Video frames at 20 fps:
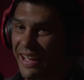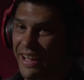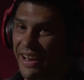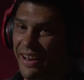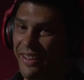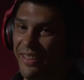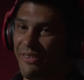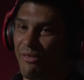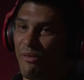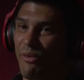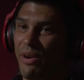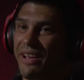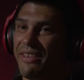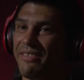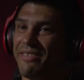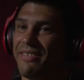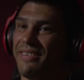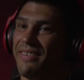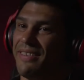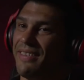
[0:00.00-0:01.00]
and the
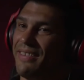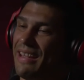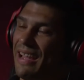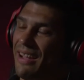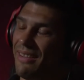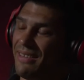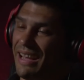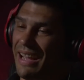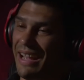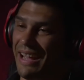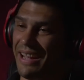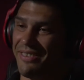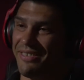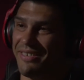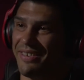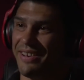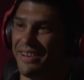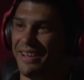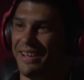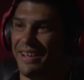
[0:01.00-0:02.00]
rest down the
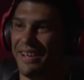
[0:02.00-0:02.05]
hatch.